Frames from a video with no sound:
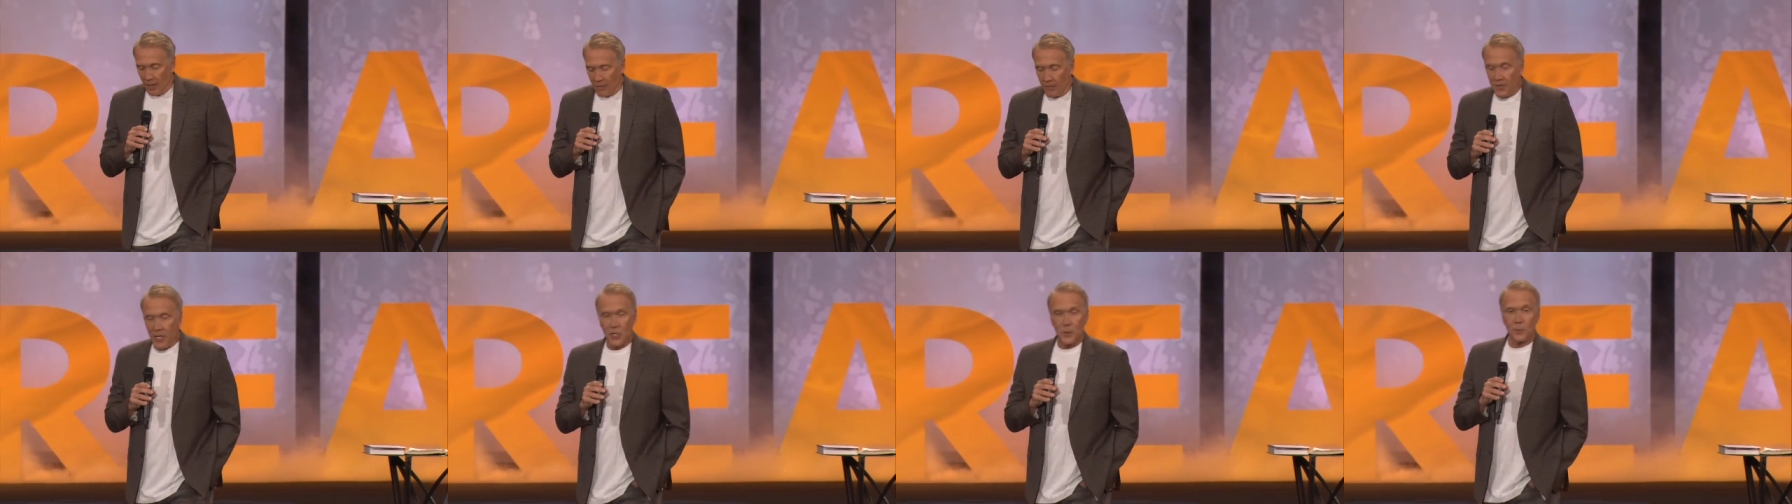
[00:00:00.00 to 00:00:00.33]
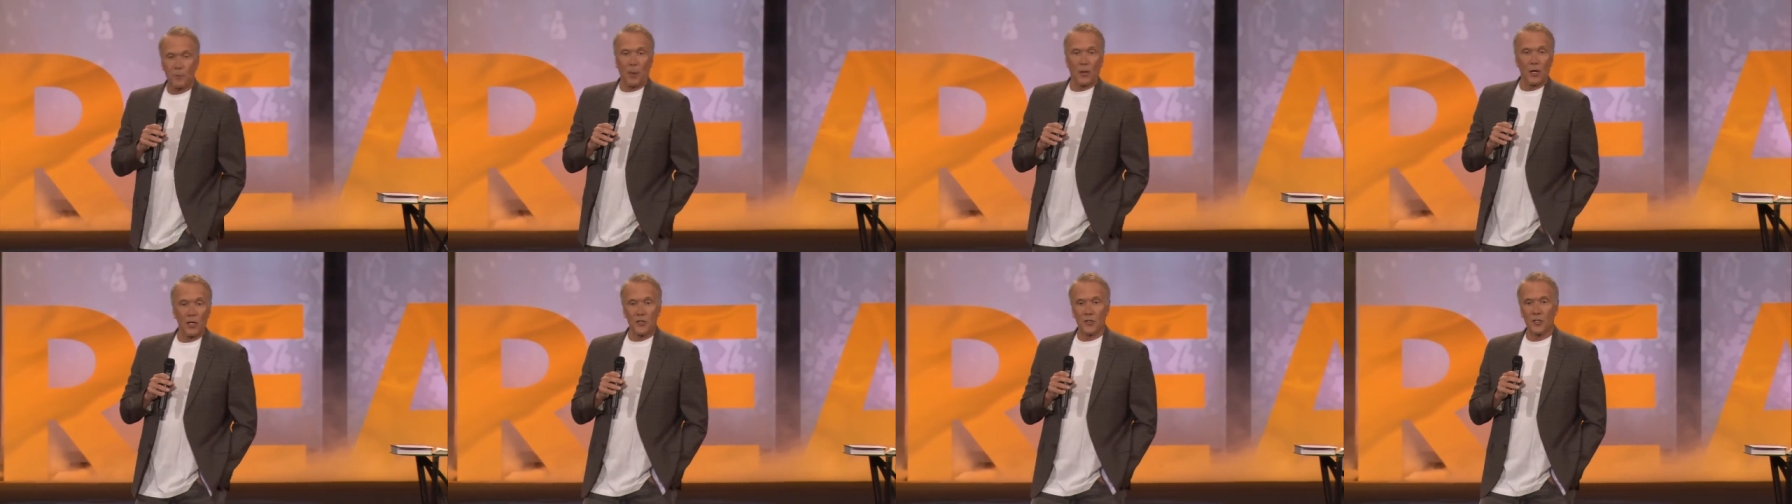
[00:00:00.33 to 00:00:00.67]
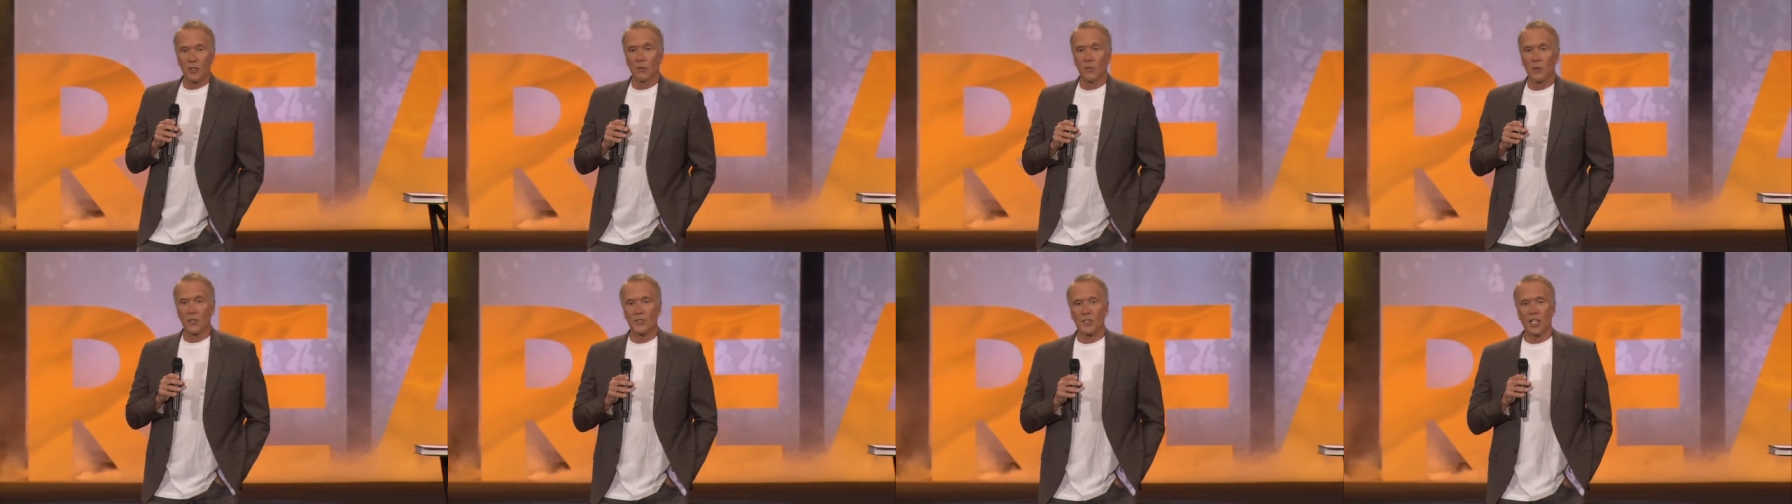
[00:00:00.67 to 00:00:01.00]
this
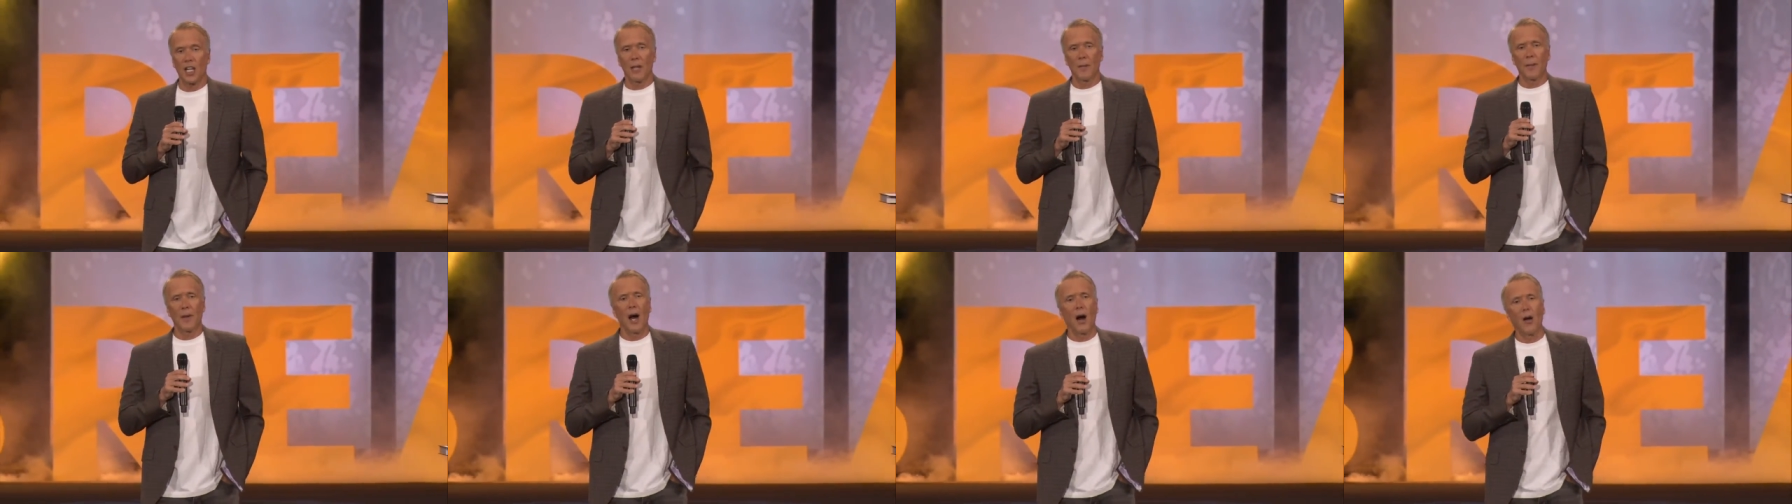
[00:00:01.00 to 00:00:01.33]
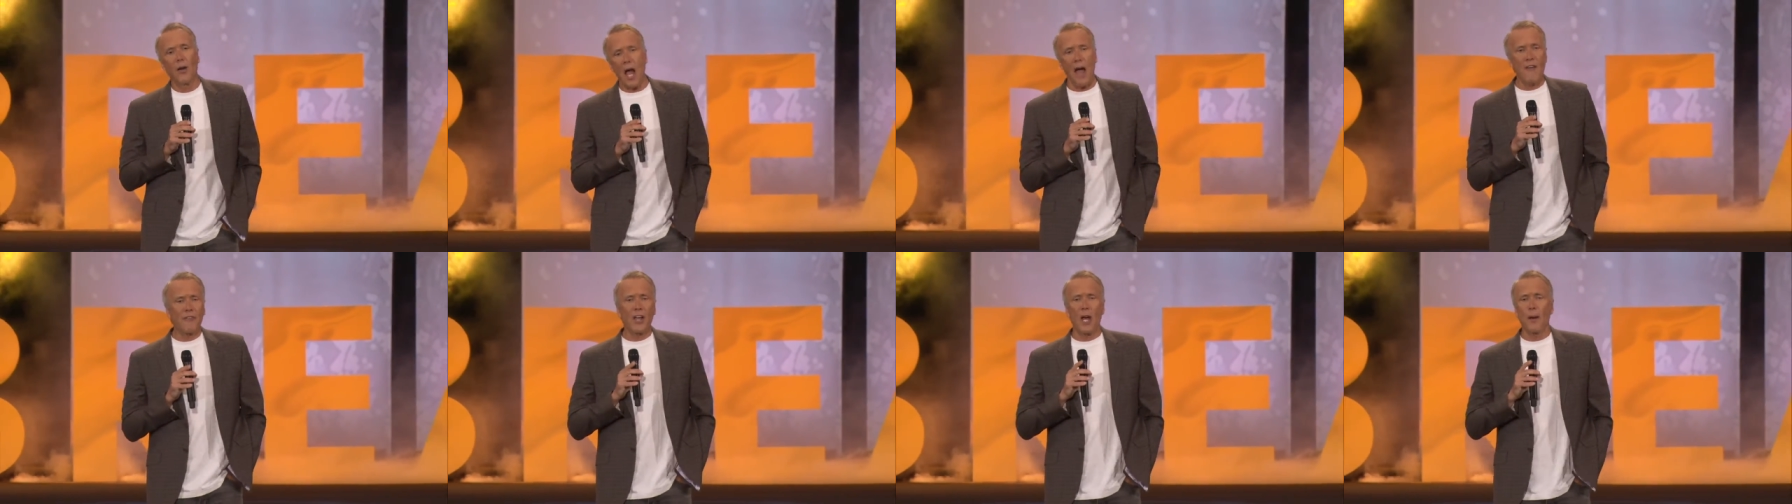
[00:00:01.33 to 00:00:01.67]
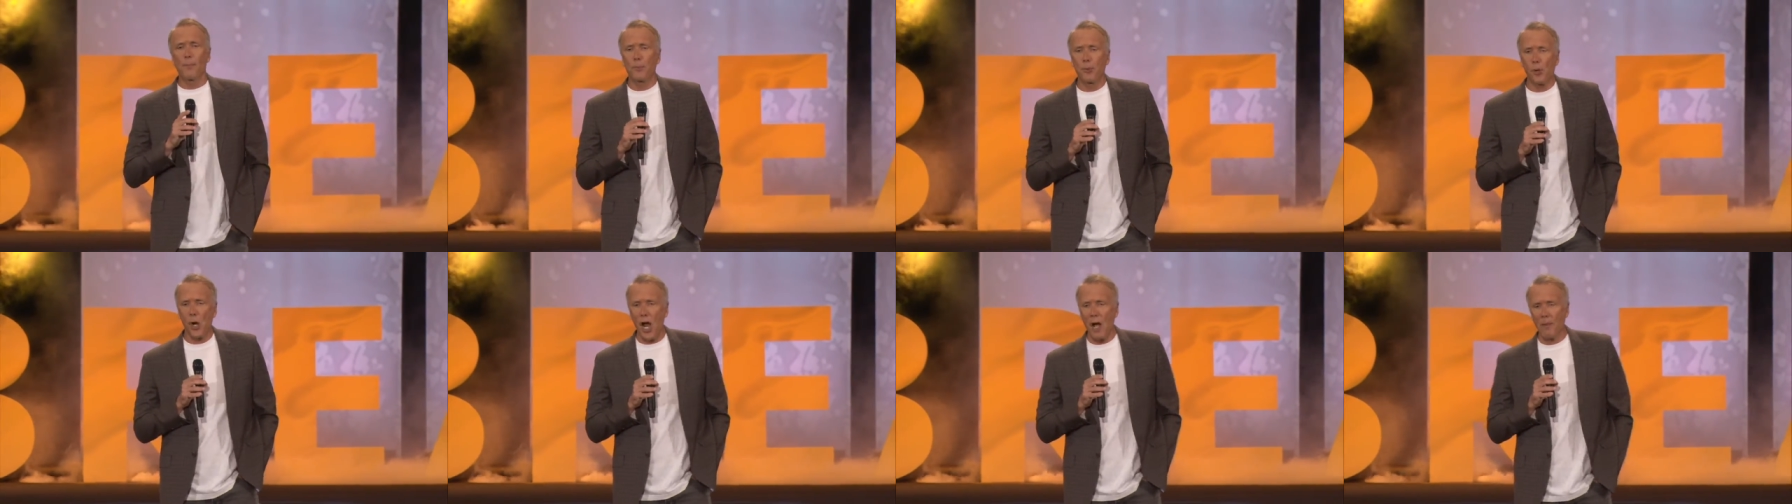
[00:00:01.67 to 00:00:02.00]
person was telling me, Oh, I've
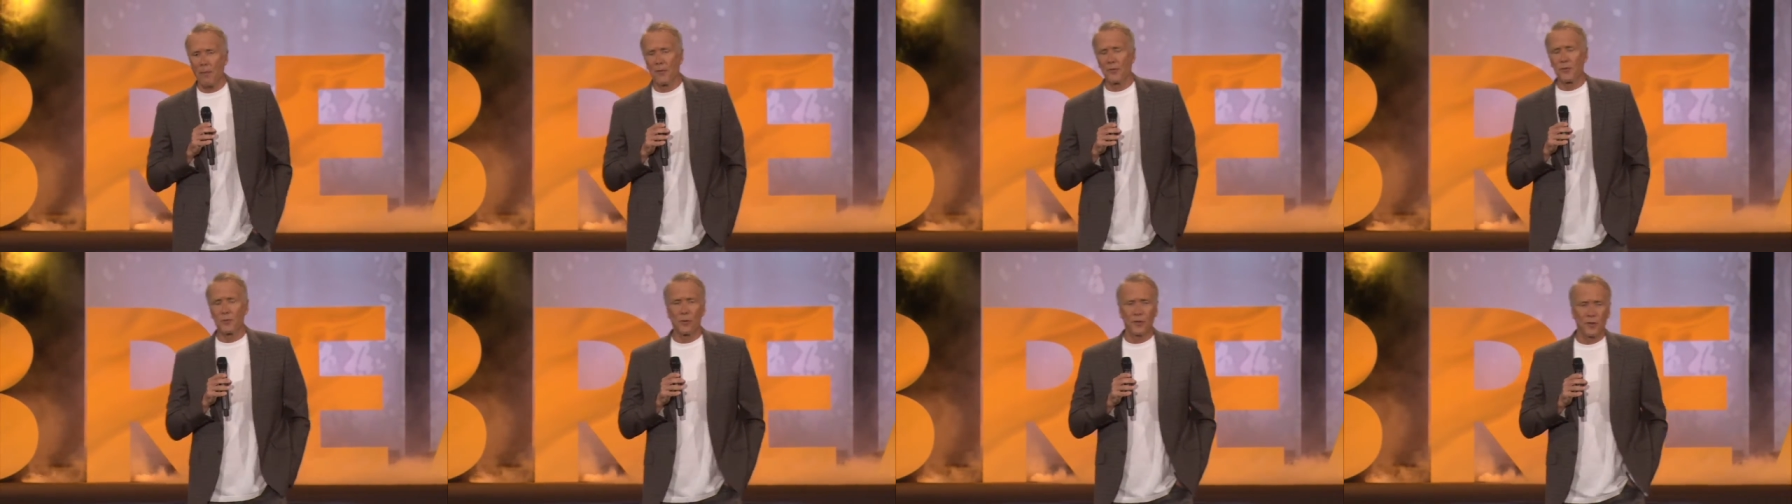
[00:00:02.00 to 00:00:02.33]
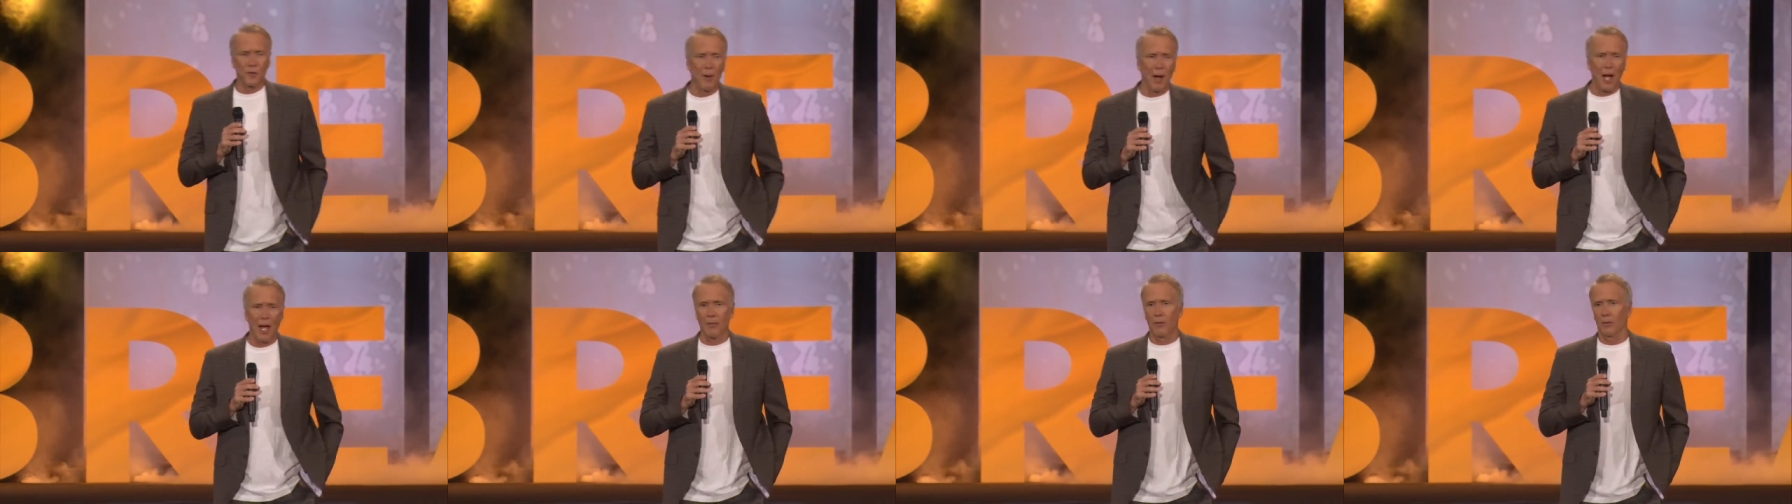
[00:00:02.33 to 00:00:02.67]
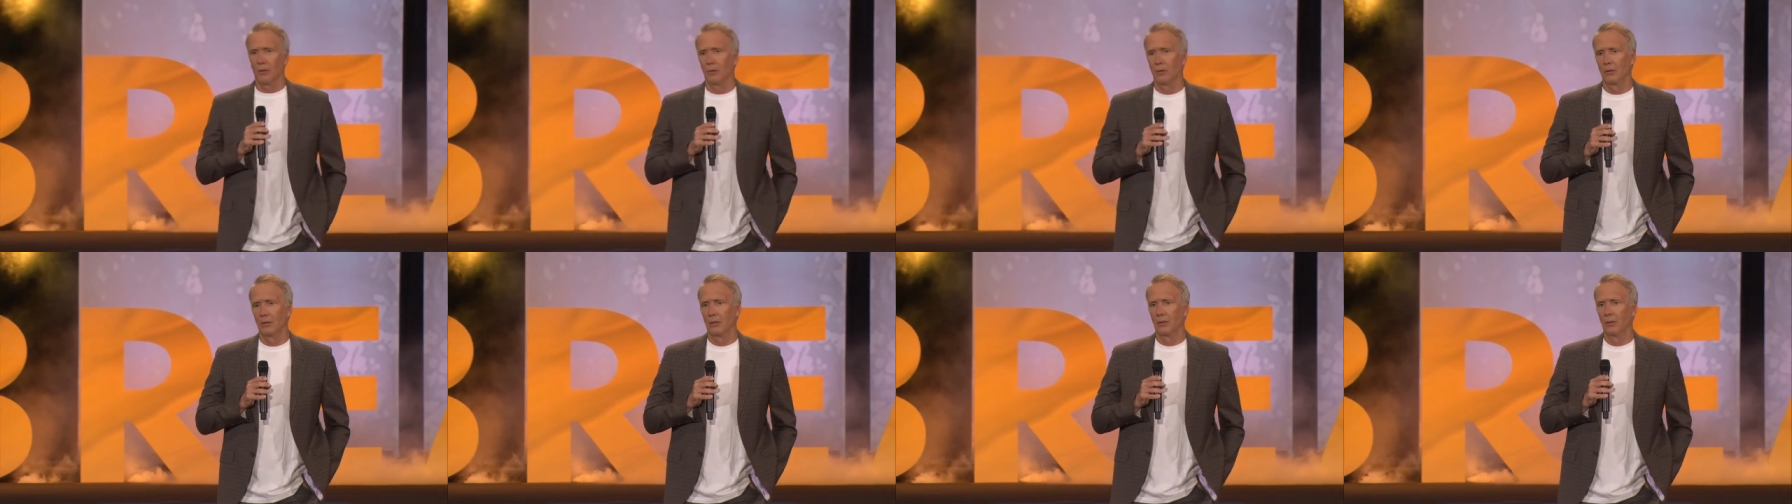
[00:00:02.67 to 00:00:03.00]
got problems with the Bible.